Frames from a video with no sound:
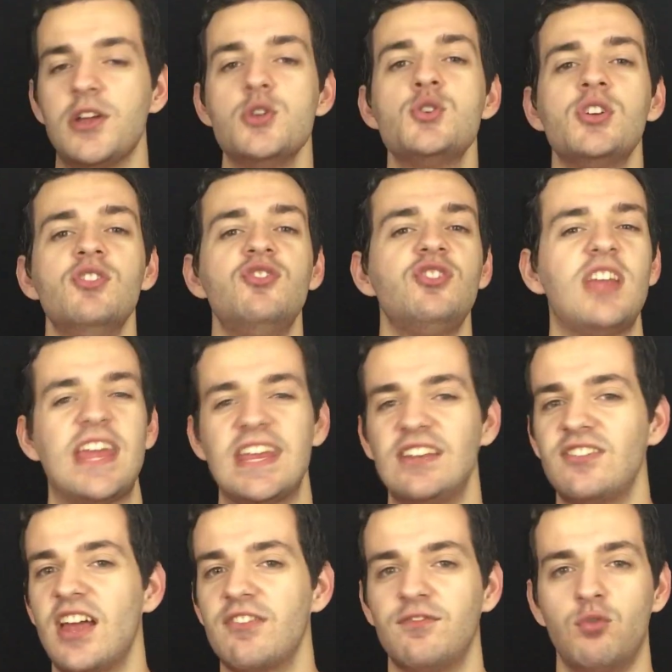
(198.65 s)
Now, you can
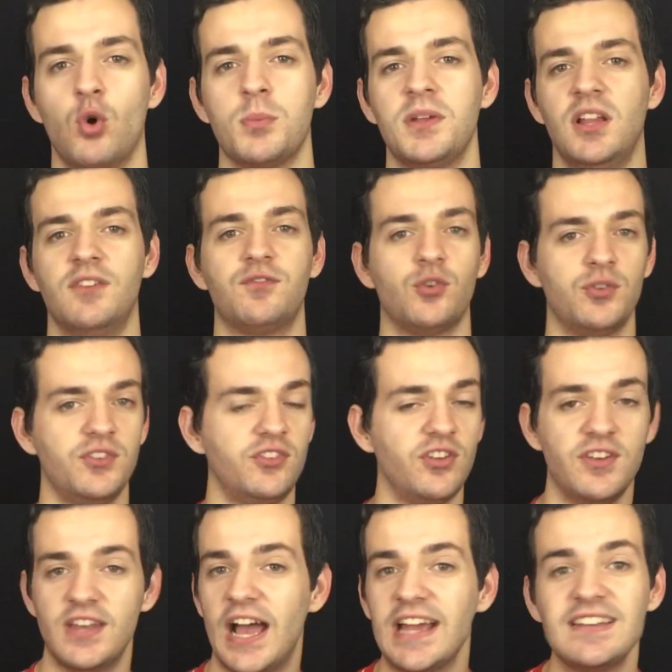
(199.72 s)
change that formula to
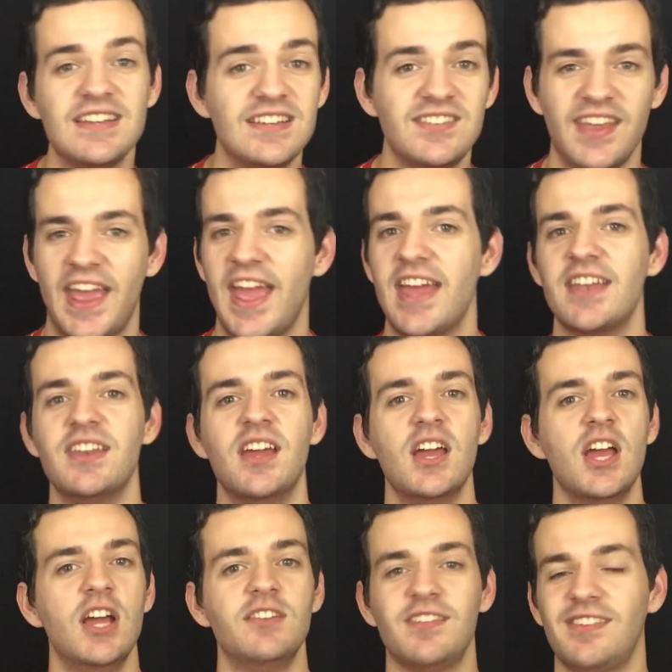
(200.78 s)
90-10
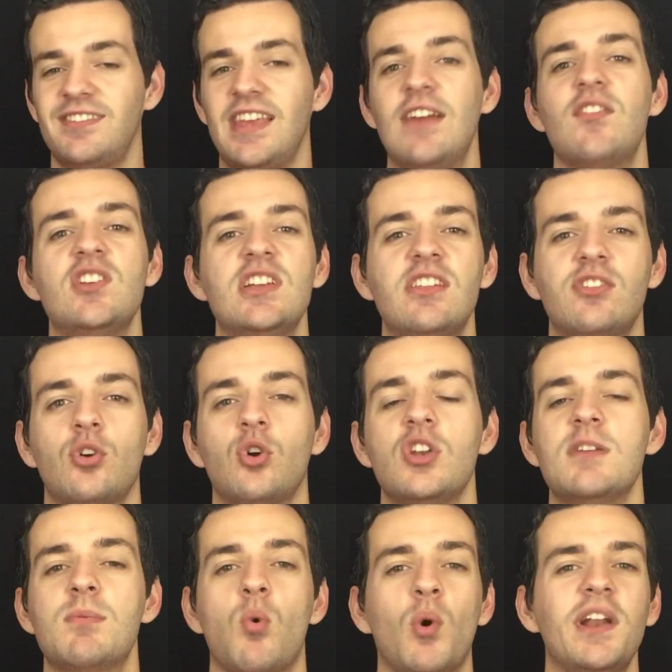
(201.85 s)
to
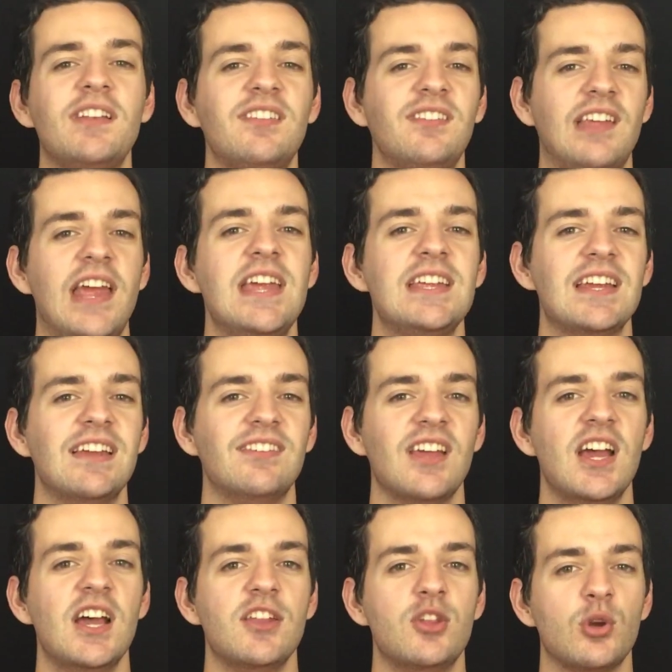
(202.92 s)
70-30, but what it's saying
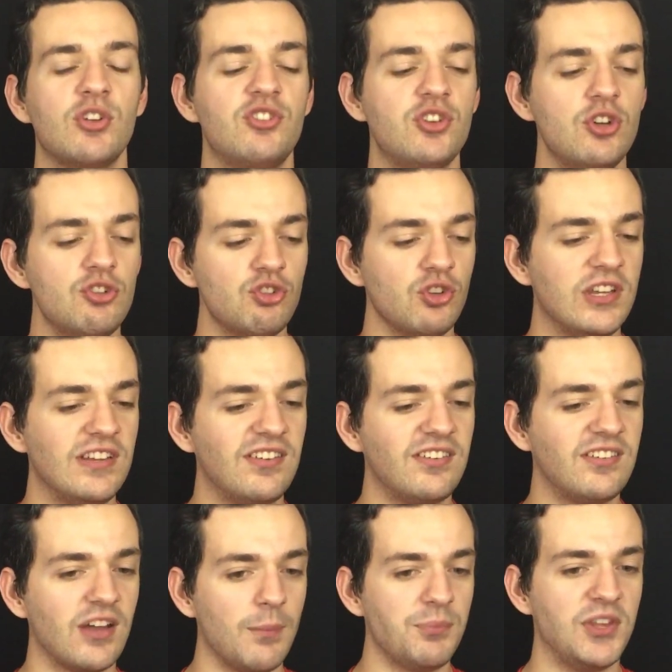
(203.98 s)
is, there is usually
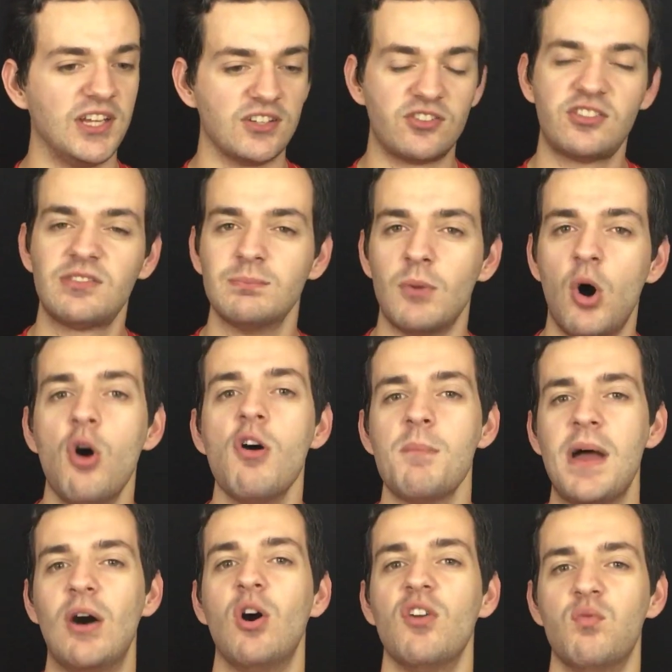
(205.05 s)
something, a small
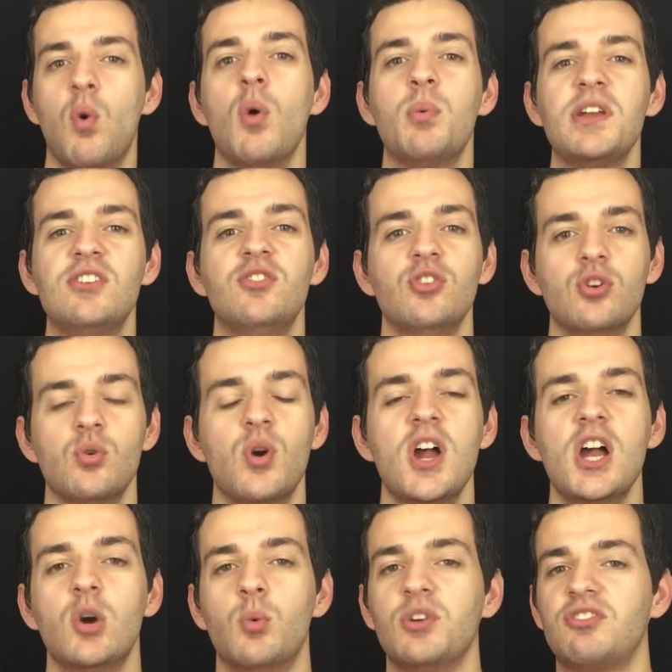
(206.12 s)
amount of what we do,
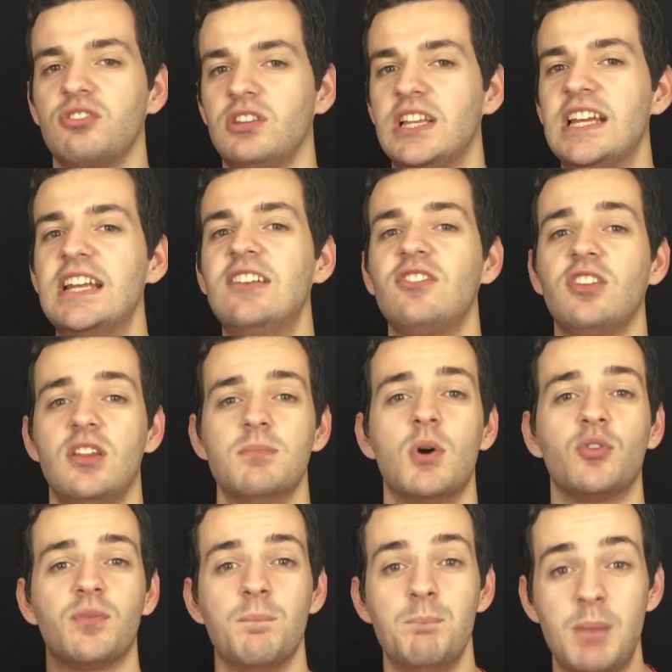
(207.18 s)
which leads to the
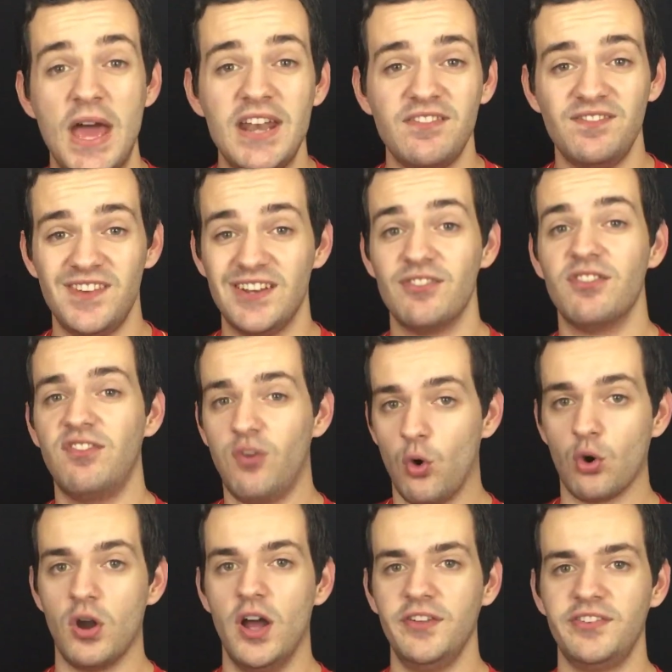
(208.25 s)
most benefit for